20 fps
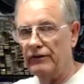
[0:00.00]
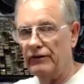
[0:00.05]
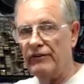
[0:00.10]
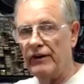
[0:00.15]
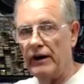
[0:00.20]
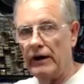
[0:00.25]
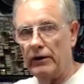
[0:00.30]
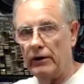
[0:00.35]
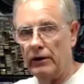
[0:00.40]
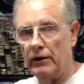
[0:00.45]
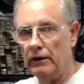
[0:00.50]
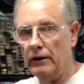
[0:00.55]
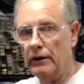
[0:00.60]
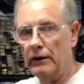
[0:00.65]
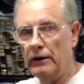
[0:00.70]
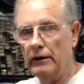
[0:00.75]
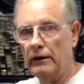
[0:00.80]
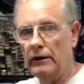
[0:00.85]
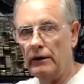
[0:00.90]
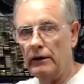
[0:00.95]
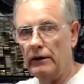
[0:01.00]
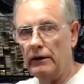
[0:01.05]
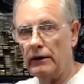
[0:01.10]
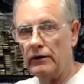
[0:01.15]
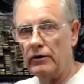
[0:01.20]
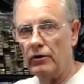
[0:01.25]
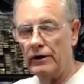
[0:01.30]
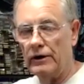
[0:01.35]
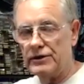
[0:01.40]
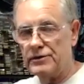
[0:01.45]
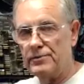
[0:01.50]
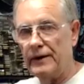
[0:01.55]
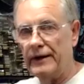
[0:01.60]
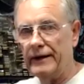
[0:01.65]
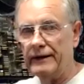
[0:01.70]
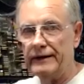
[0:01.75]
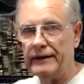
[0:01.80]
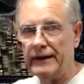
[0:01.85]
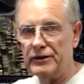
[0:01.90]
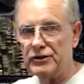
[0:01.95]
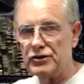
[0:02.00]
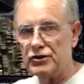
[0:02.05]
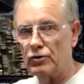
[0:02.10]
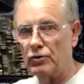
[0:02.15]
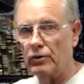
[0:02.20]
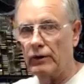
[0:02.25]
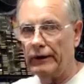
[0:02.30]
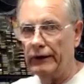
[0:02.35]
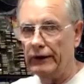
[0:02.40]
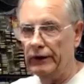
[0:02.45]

fire uh, caused by a dead short.